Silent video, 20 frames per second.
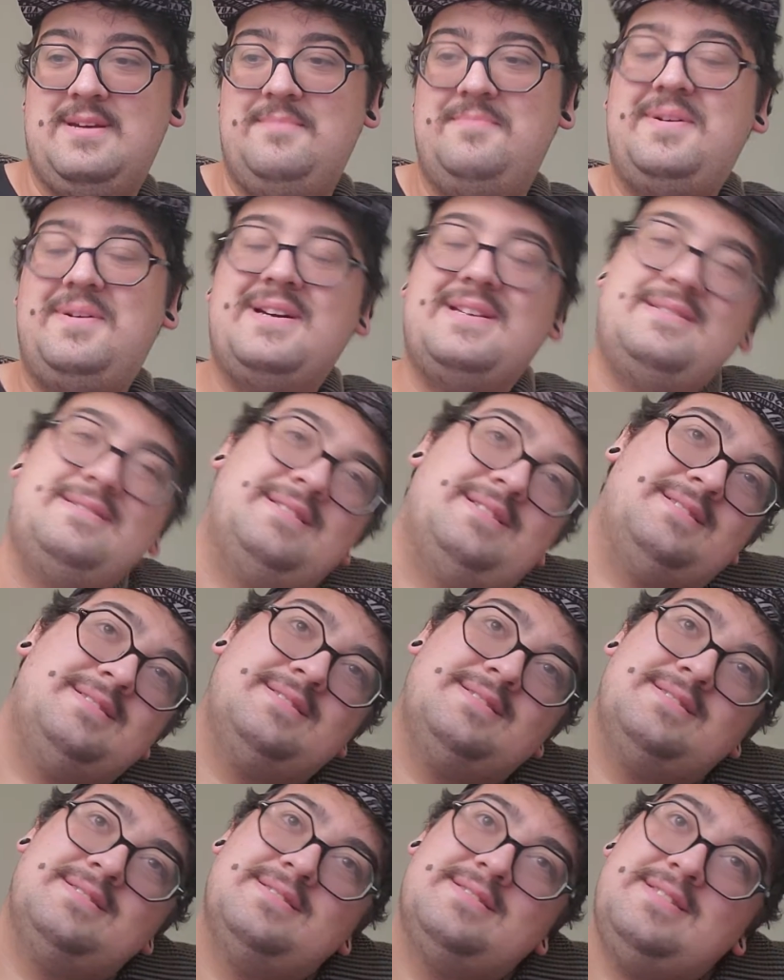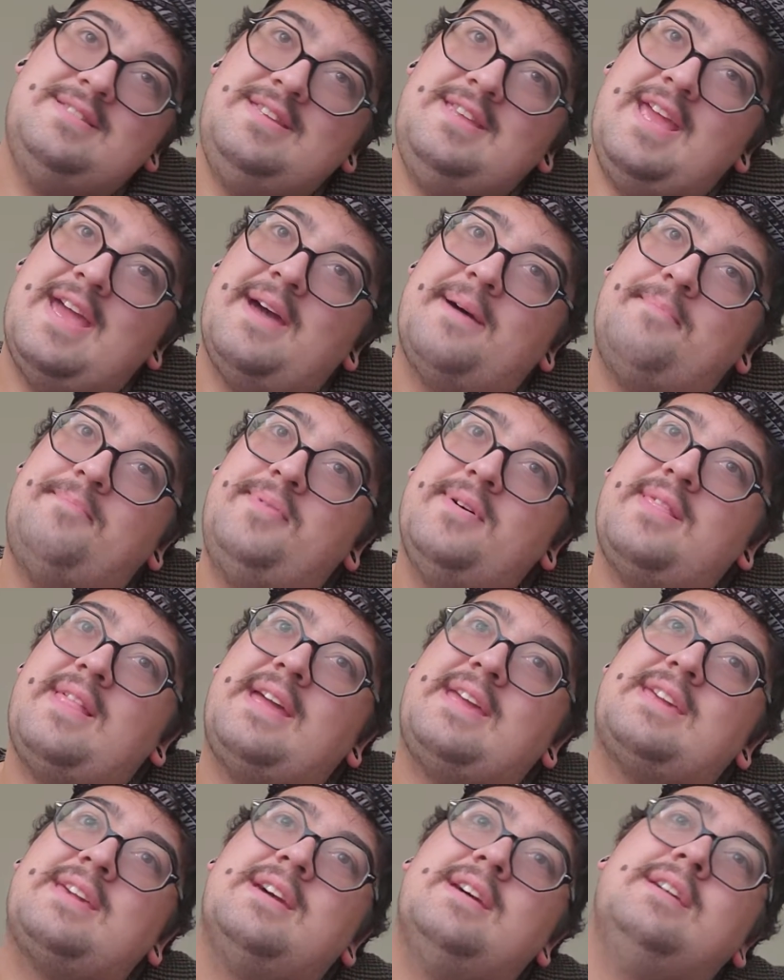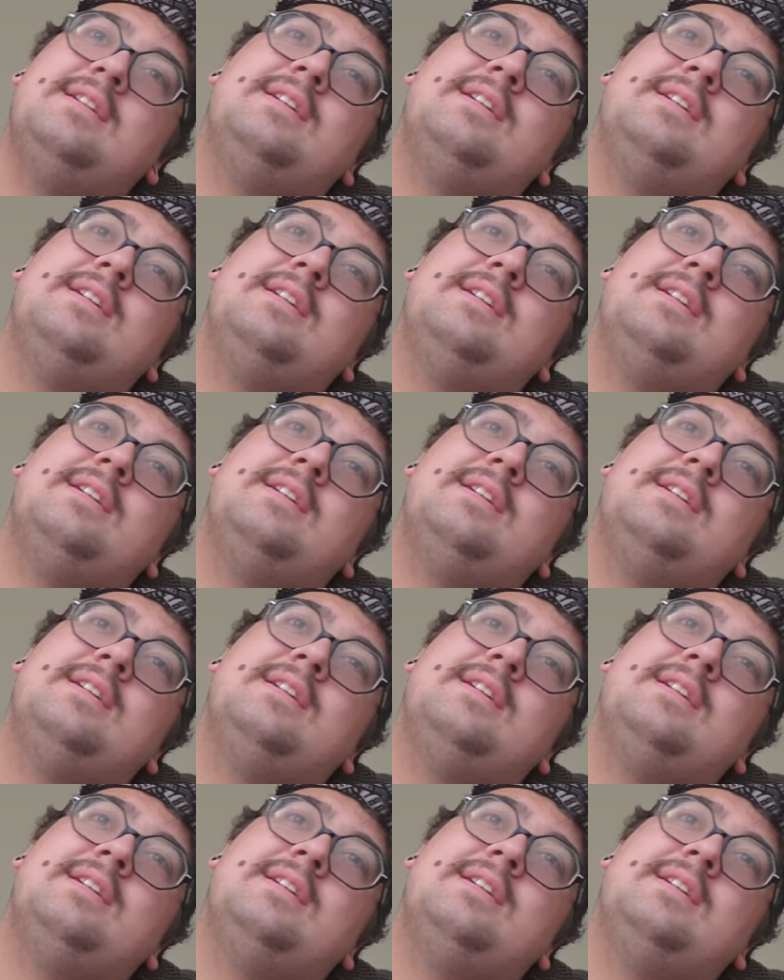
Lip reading: But yeah, but like